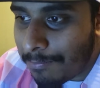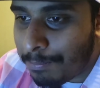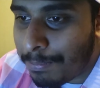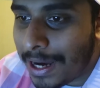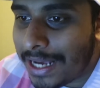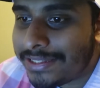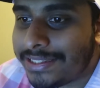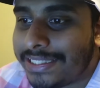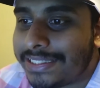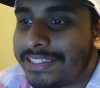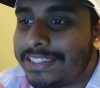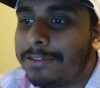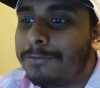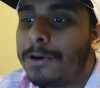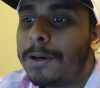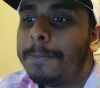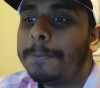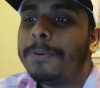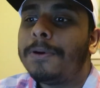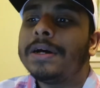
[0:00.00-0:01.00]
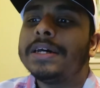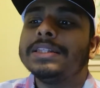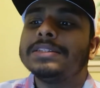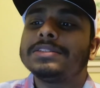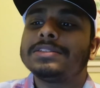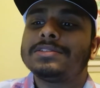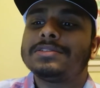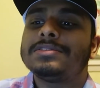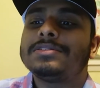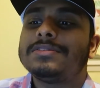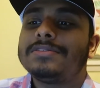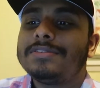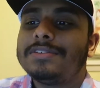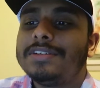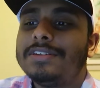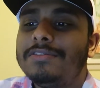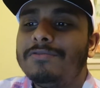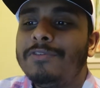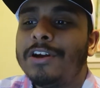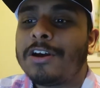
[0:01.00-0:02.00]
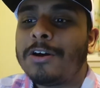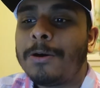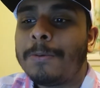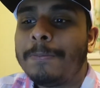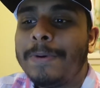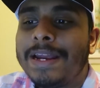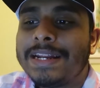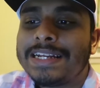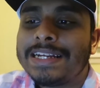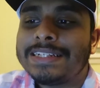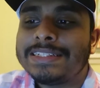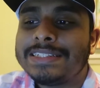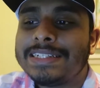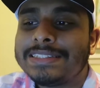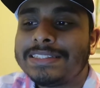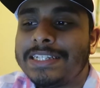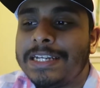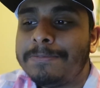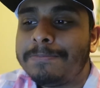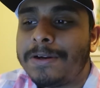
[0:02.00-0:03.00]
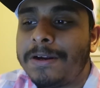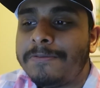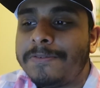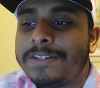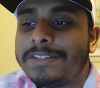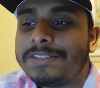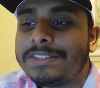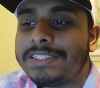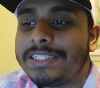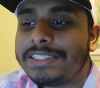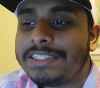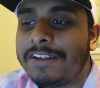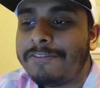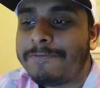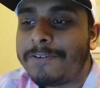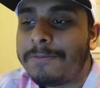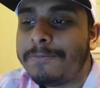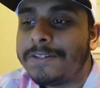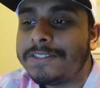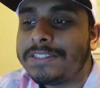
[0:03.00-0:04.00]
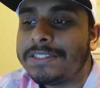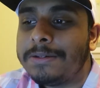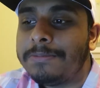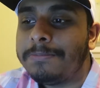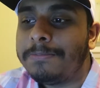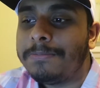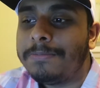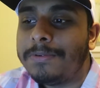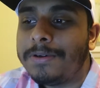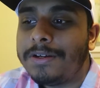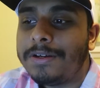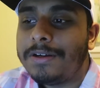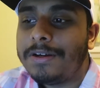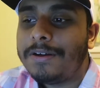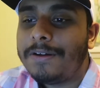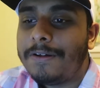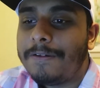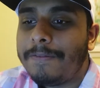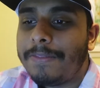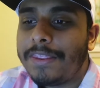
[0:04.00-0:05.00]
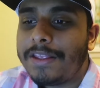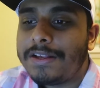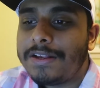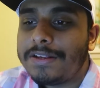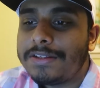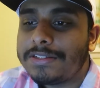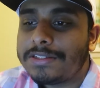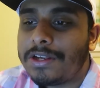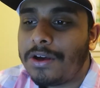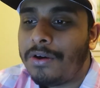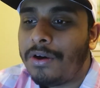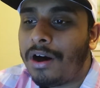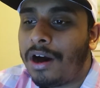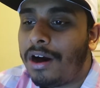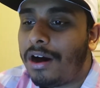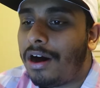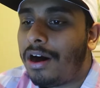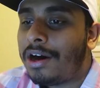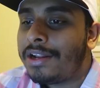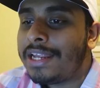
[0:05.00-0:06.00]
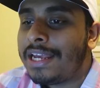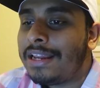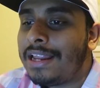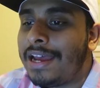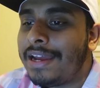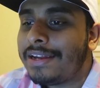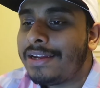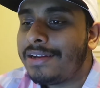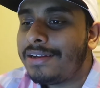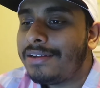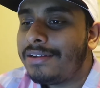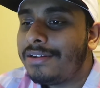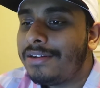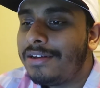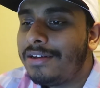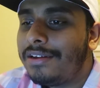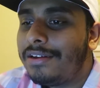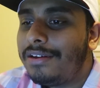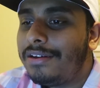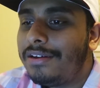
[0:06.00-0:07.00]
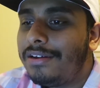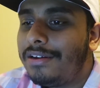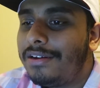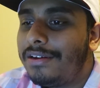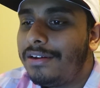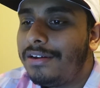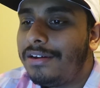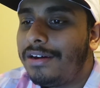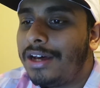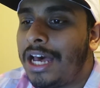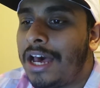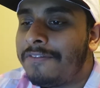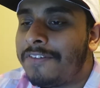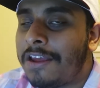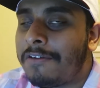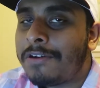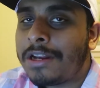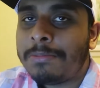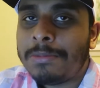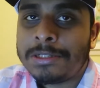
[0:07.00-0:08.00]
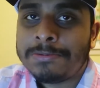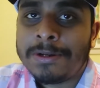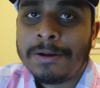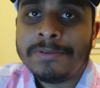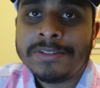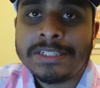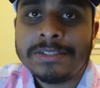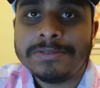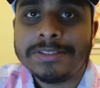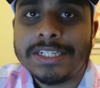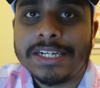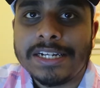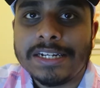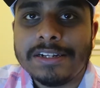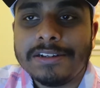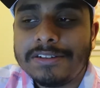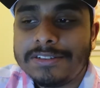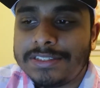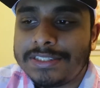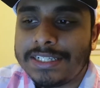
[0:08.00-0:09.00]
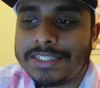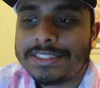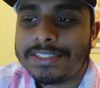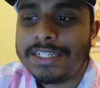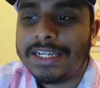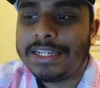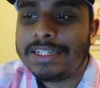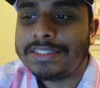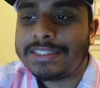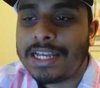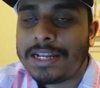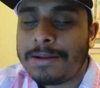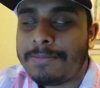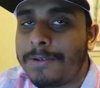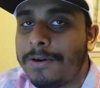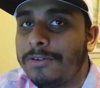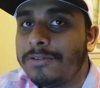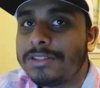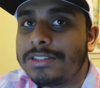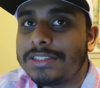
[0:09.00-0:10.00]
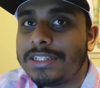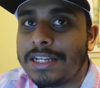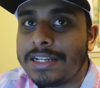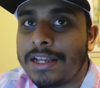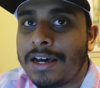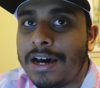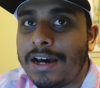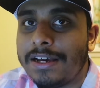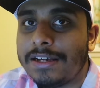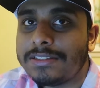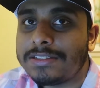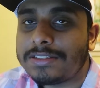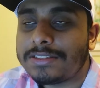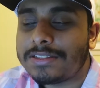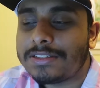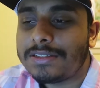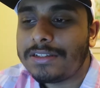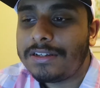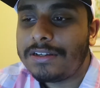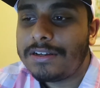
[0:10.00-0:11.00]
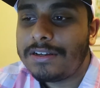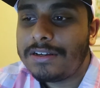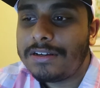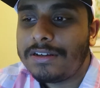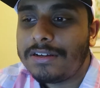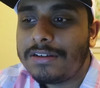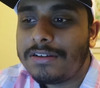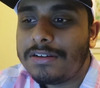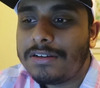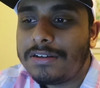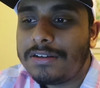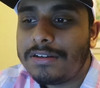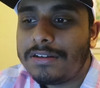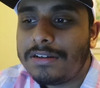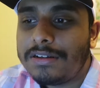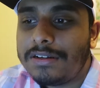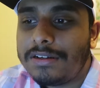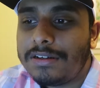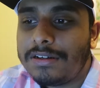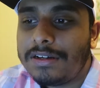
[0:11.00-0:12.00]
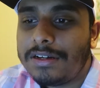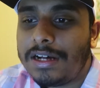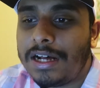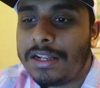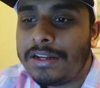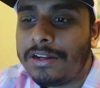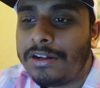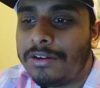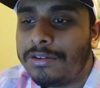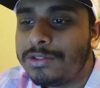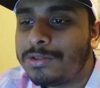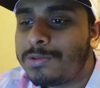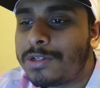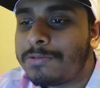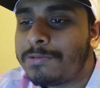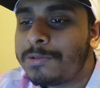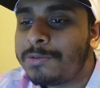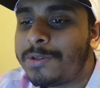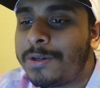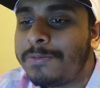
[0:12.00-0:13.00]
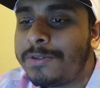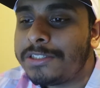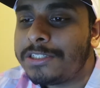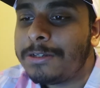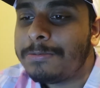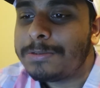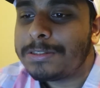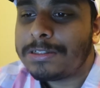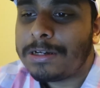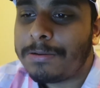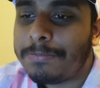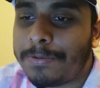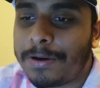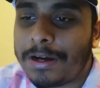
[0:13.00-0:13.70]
By 61 points, record-breaking 16 premiership. So are they like? Have they won the most premierships then? 16, is that the most? The highest? I don't know, who's won the most premierships?